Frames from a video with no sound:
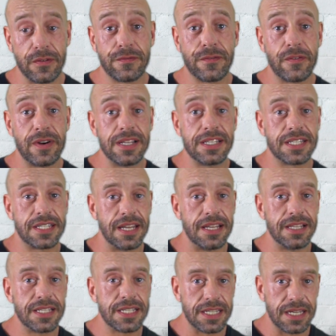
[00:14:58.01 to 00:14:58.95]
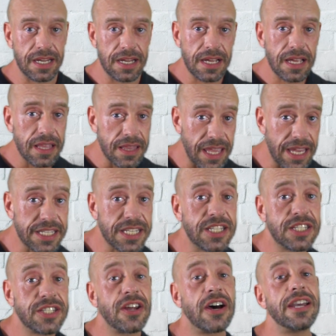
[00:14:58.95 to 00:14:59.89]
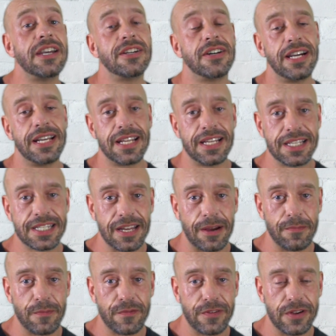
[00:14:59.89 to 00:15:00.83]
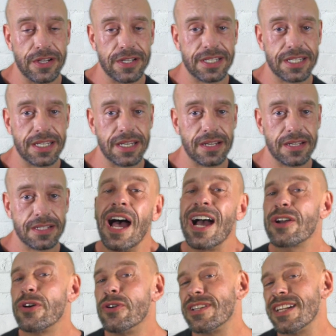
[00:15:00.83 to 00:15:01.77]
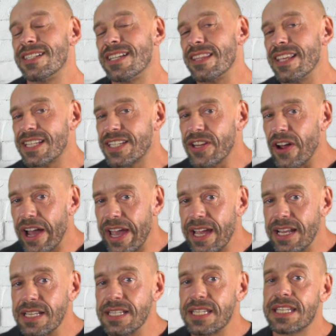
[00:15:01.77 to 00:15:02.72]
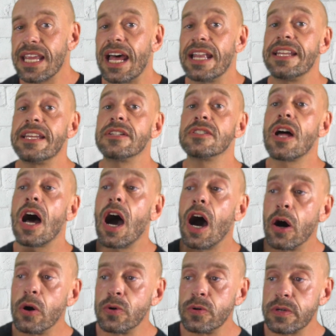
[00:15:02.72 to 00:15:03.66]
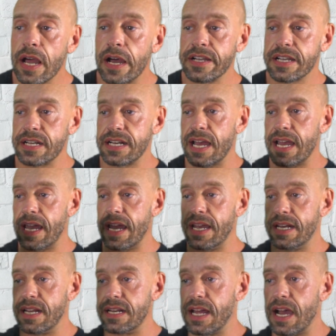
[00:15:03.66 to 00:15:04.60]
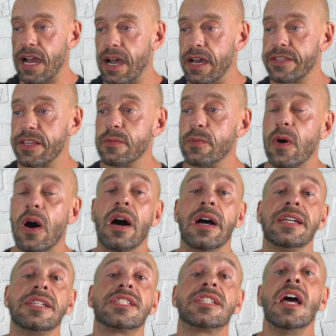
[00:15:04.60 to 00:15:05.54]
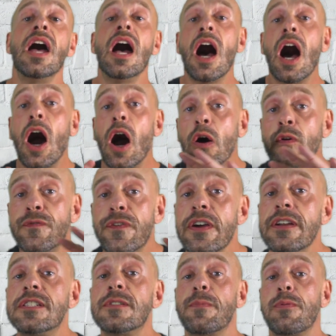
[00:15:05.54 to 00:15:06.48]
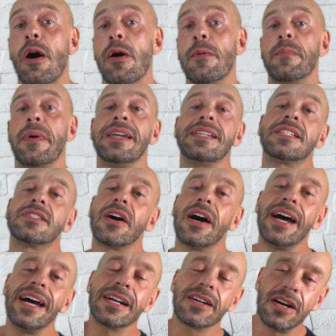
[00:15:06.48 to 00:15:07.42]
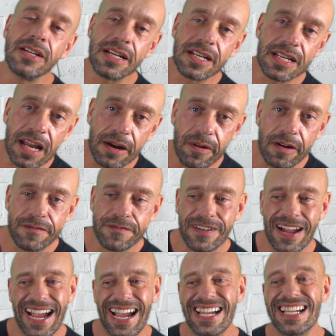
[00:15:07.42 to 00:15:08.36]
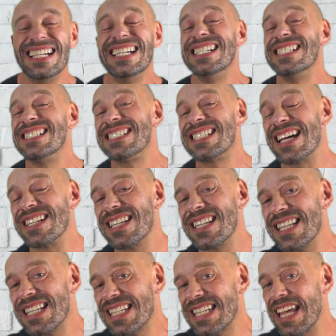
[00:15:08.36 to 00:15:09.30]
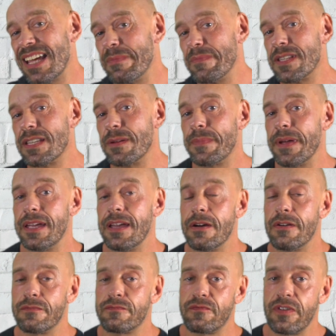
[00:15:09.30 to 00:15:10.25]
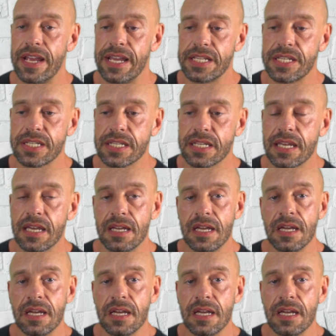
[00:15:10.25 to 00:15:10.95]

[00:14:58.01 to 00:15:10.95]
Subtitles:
For instance, there's cyanide in some foods. According to the science, a little whole coconut in an otherwise whole foods, plant-based diet, kind of lower fat, doesn't seem to be at a risk.